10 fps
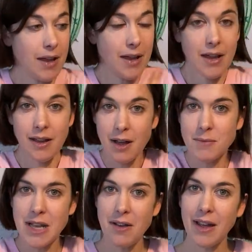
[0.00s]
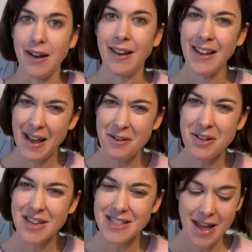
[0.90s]
it comes out again. How
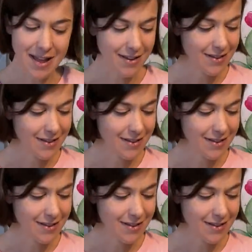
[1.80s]
good is that?